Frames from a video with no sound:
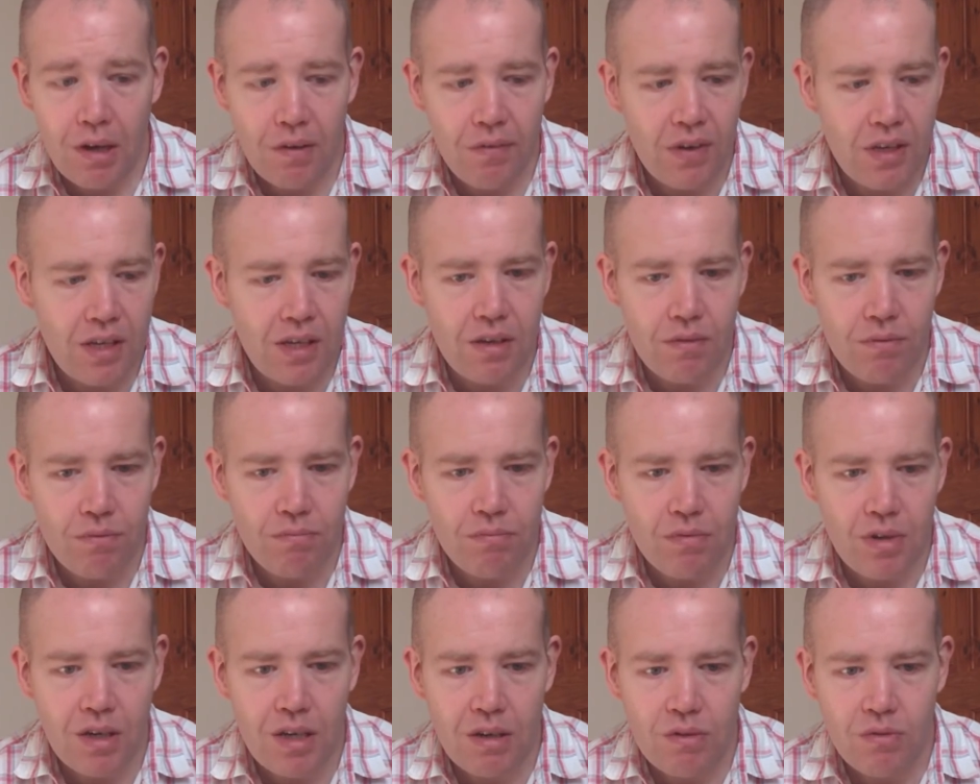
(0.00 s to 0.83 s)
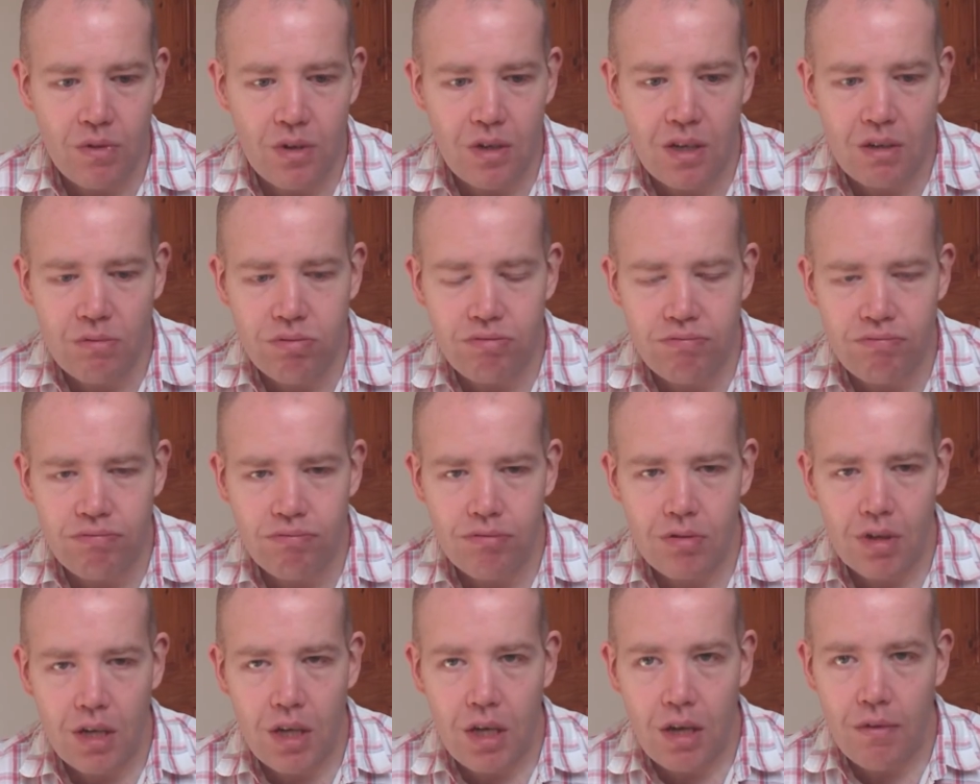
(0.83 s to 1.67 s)
I think I
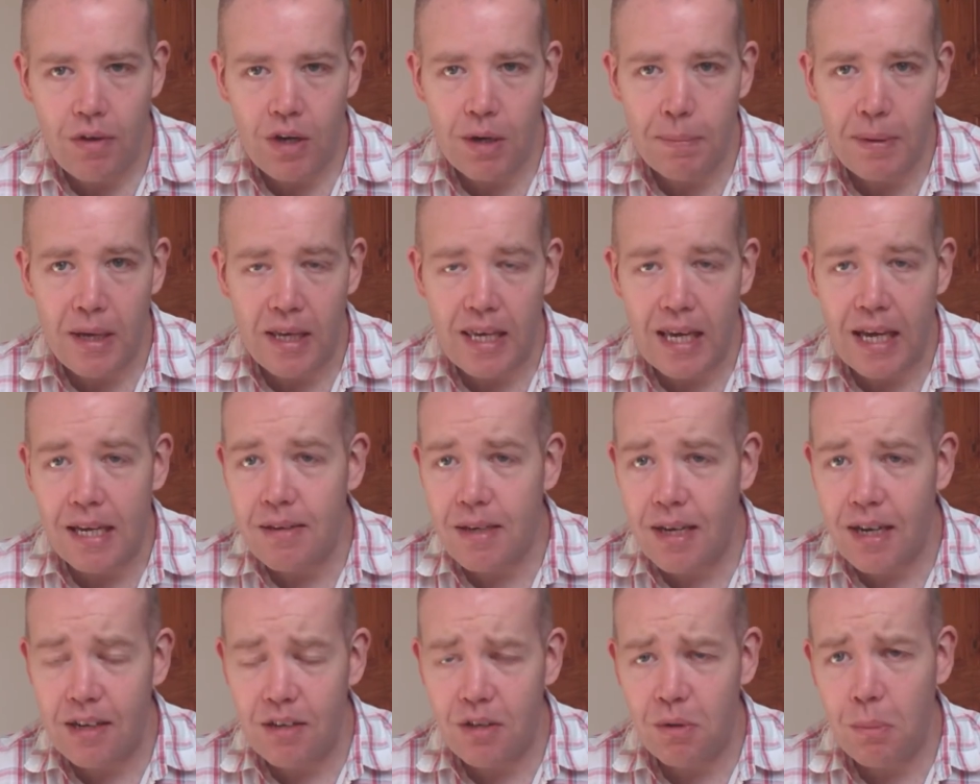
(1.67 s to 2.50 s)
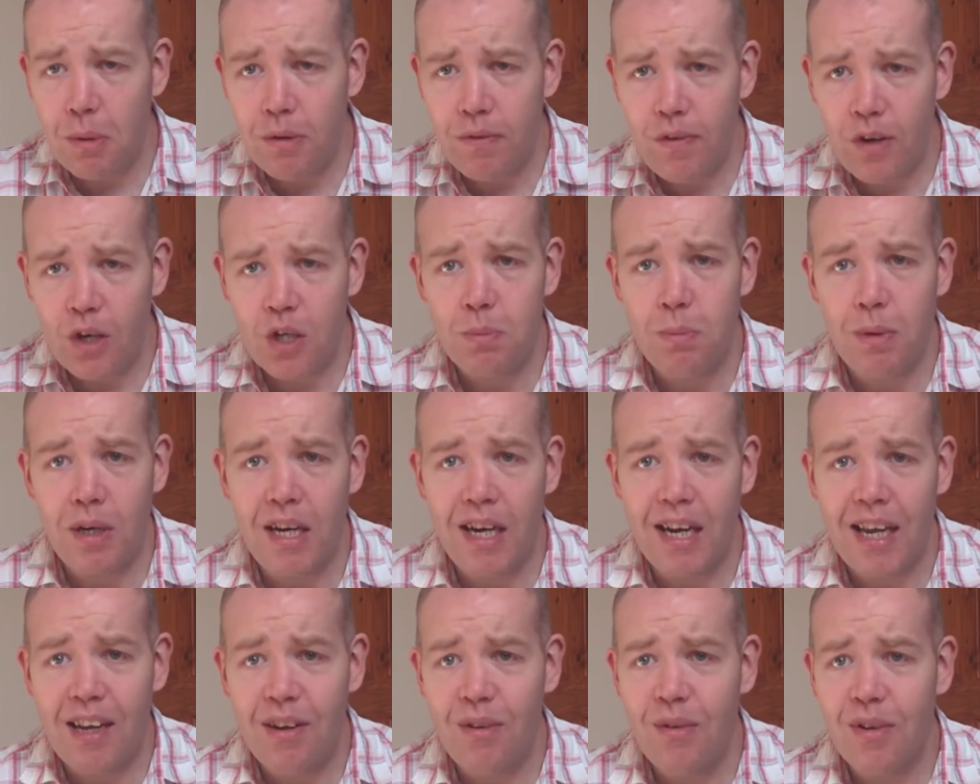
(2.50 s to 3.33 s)
could be a game character, be Fox
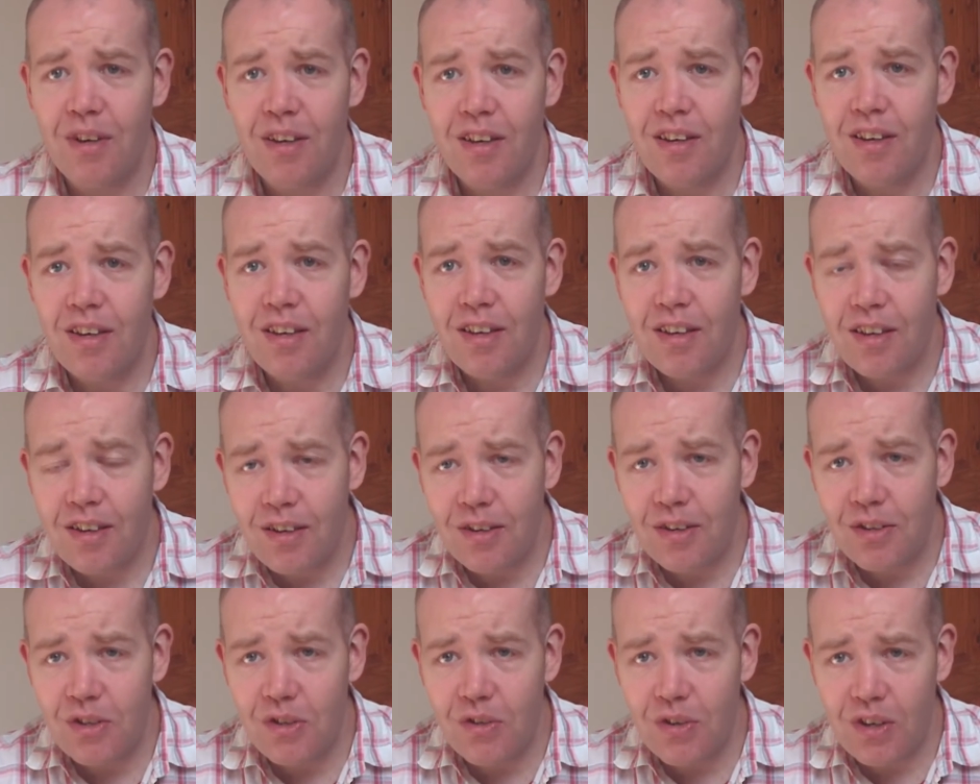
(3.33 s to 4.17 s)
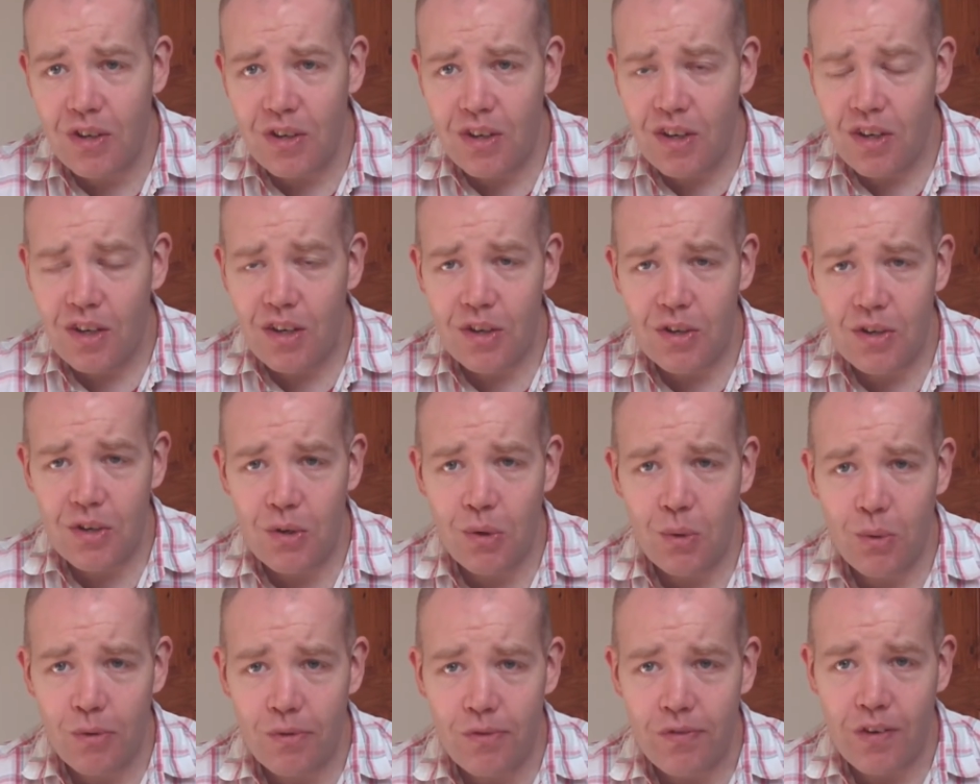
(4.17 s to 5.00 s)
McCloud, because you're a
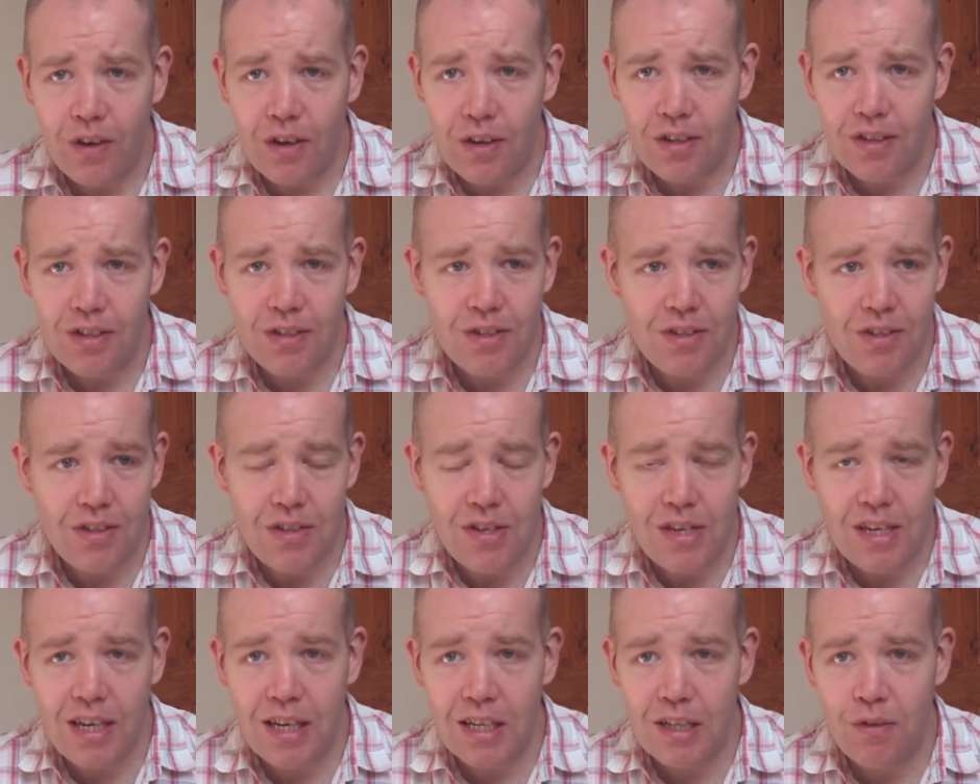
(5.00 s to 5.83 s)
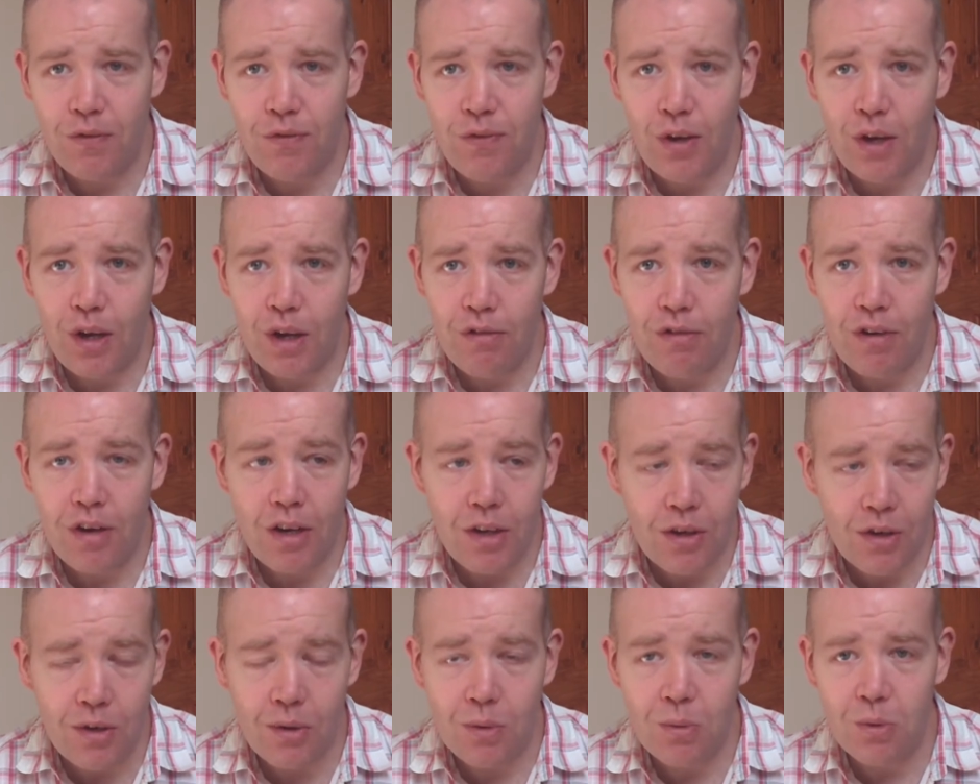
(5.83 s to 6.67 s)
cool fox. You get to fly a
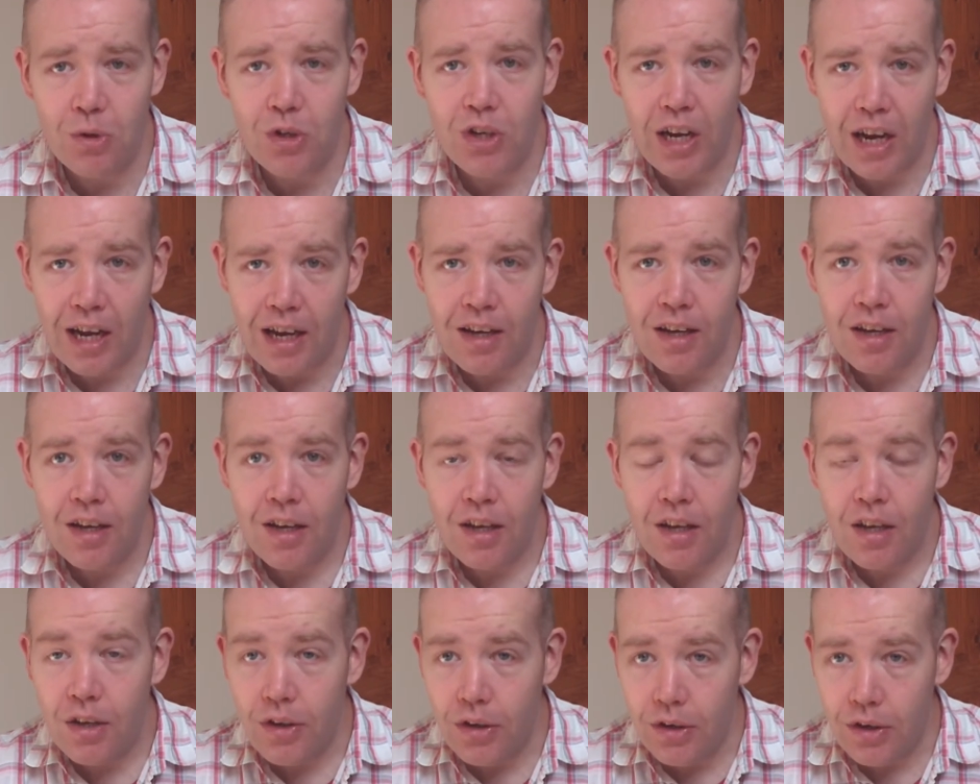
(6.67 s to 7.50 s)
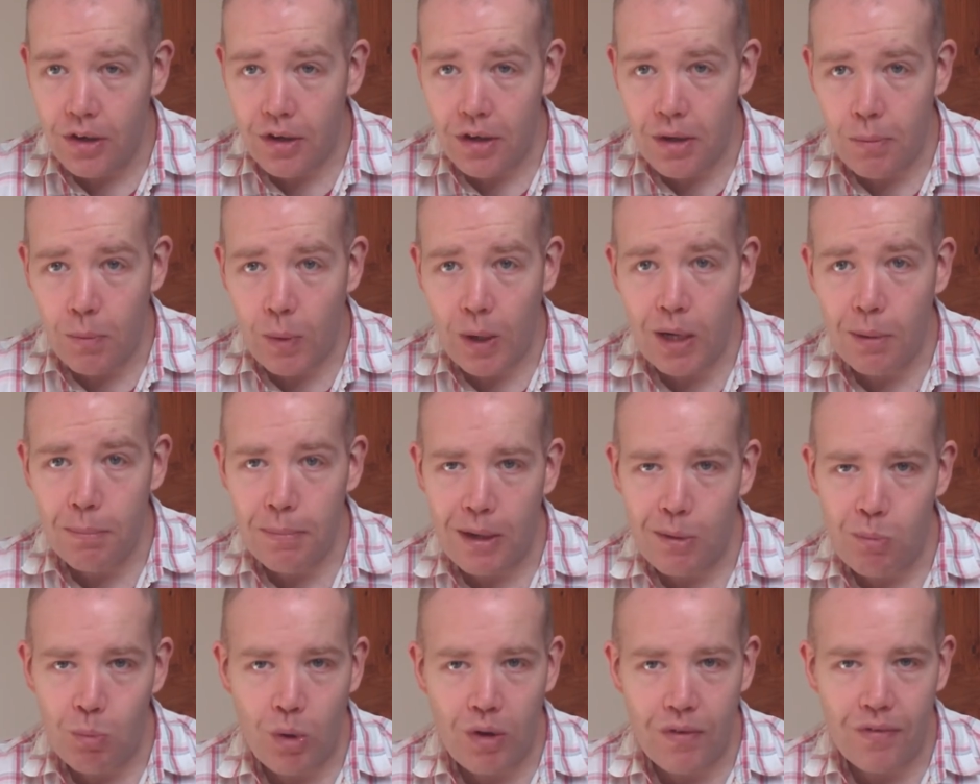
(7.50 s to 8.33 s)
really cool jet. You got your
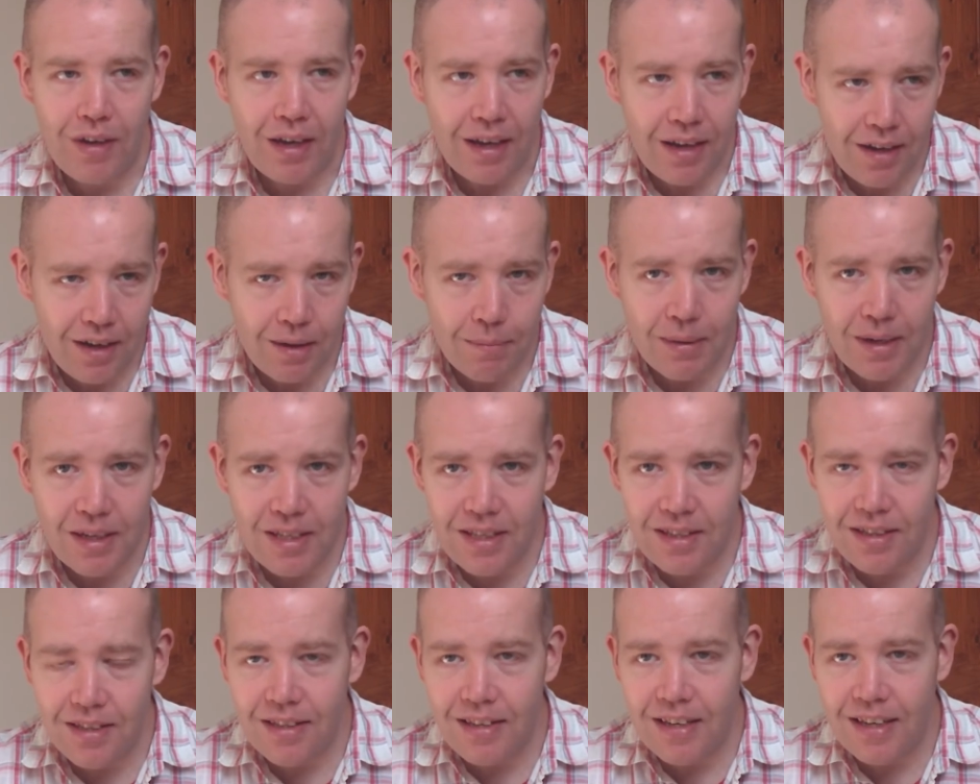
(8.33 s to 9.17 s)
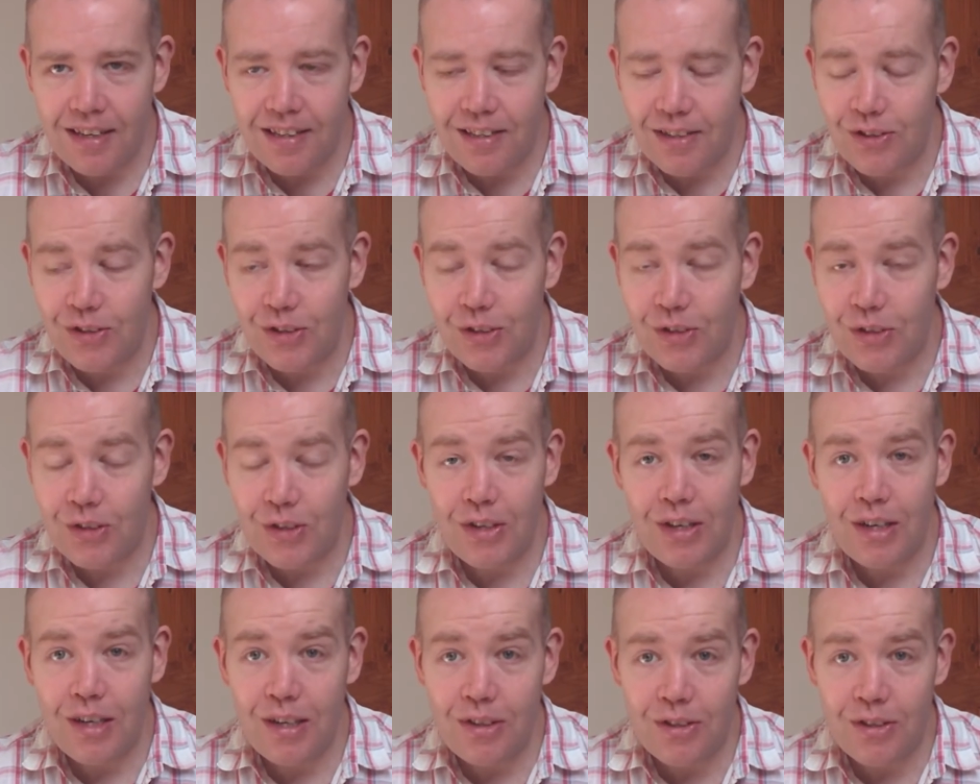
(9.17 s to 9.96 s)
wingmen with you. I mean, it just